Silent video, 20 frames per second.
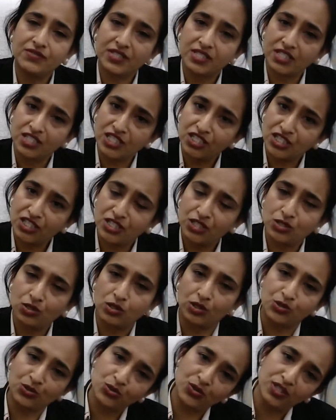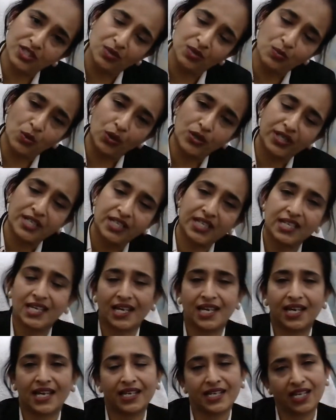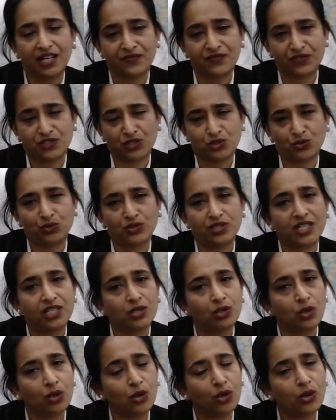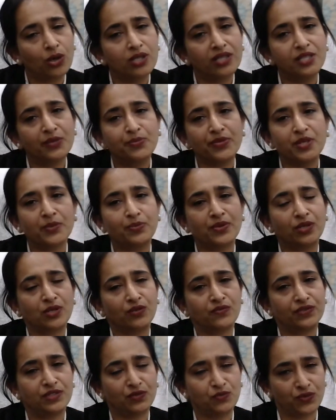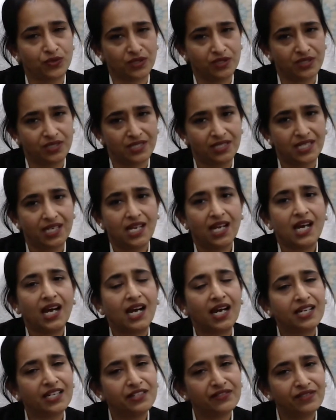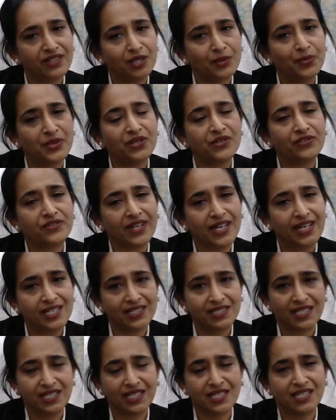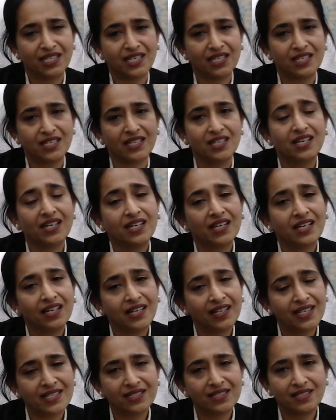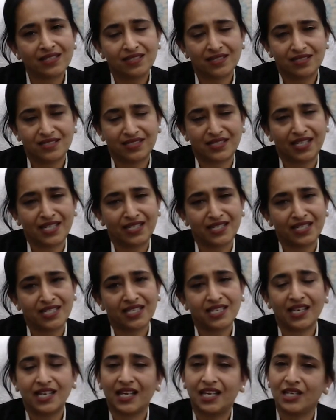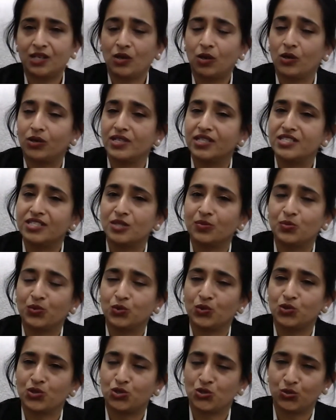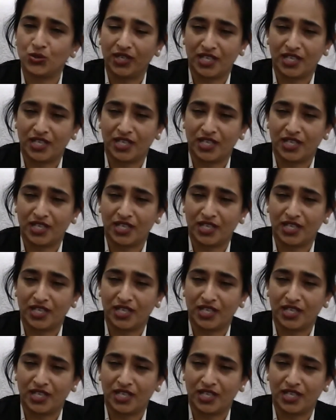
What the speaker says: suggestions also in the morning and afternoon that all the people of the world are developing right thinking, correct understanding, and honest approach to